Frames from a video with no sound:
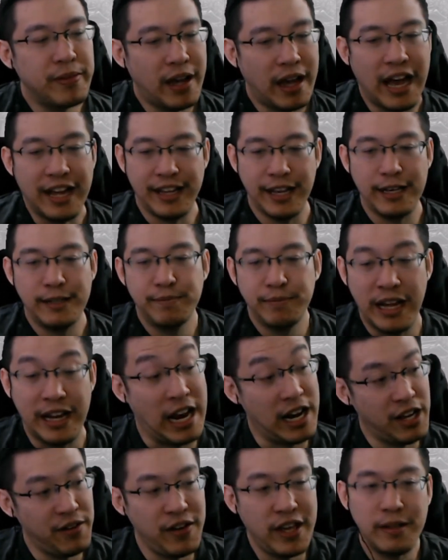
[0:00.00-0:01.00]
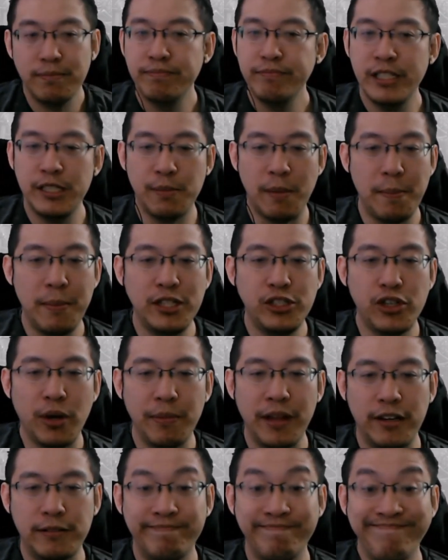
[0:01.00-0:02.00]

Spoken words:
I think. And I love it. It's my main job now.